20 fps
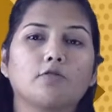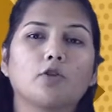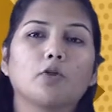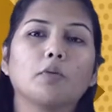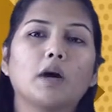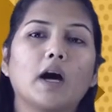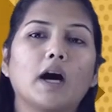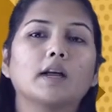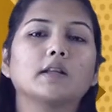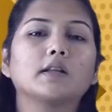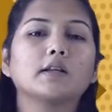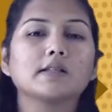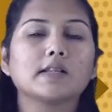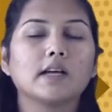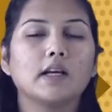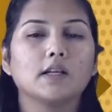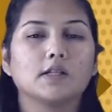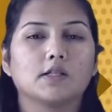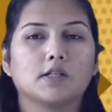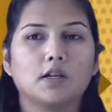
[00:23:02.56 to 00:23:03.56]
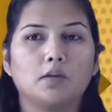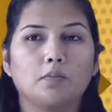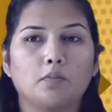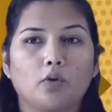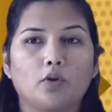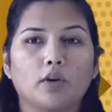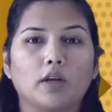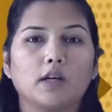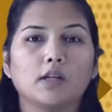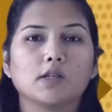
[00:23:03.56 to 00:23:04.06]
from other celestial
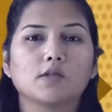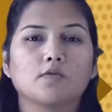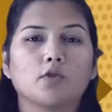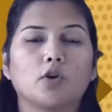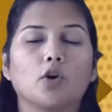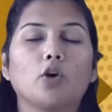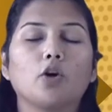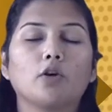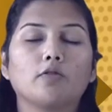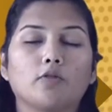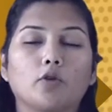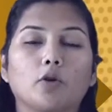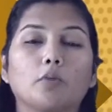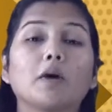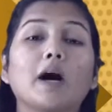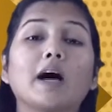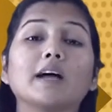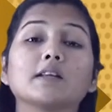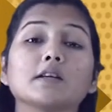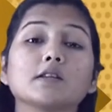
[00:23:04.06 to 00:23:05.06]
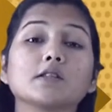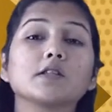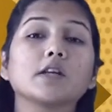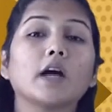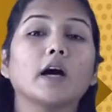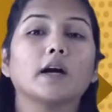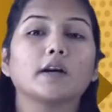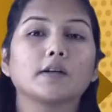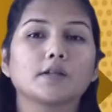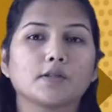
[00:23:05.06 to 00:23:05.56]
bodies or from other
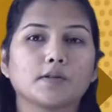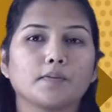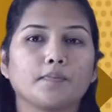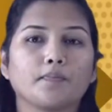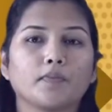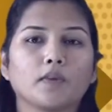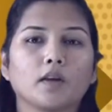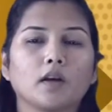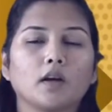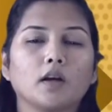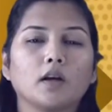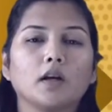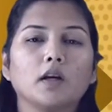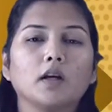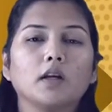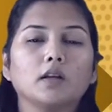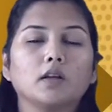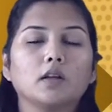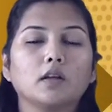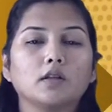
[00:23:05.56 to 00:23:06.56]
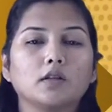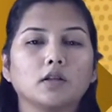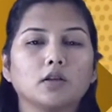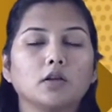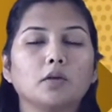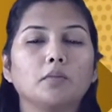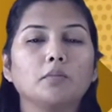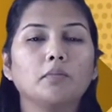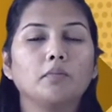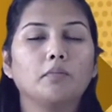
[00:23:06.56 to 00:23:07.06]
stars. The
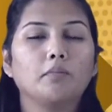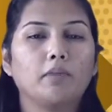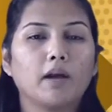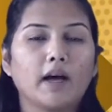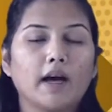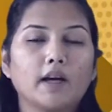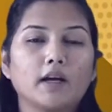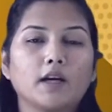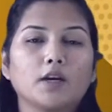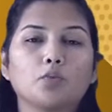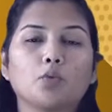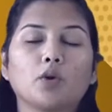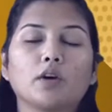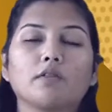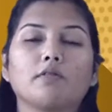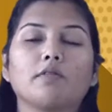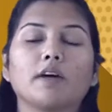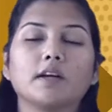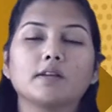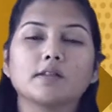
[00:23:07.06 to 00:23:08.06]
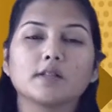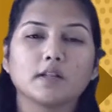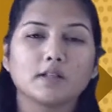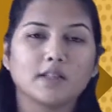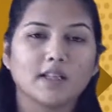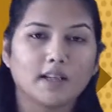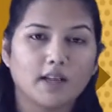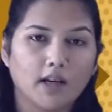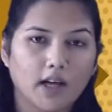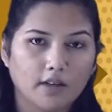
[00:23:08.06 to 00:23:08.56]
term planet, where is it
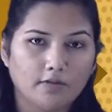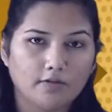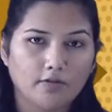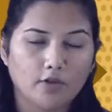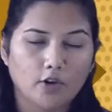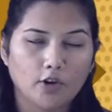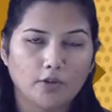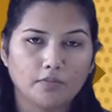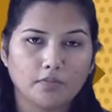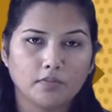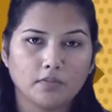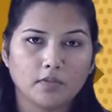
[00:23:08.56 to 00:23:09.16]
derived from?